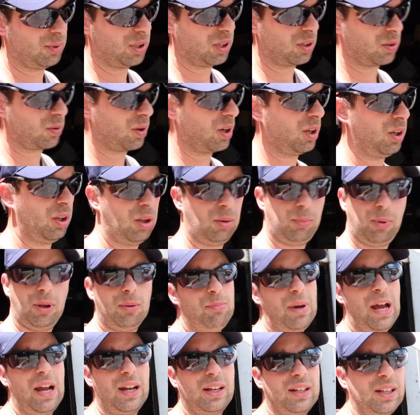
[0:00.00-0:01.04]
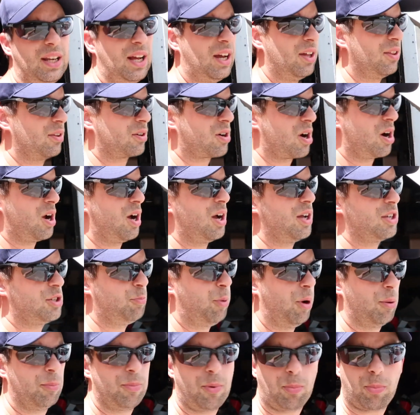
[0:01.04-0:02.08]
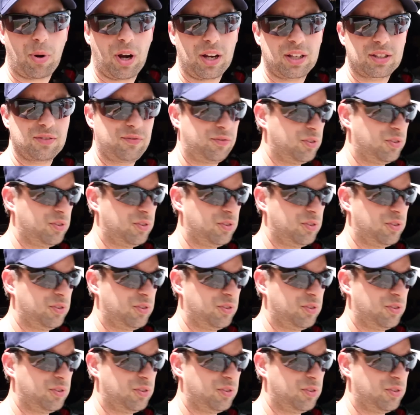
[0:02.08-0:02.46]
let it run a little bit, back it out of the garage, pump the brakes a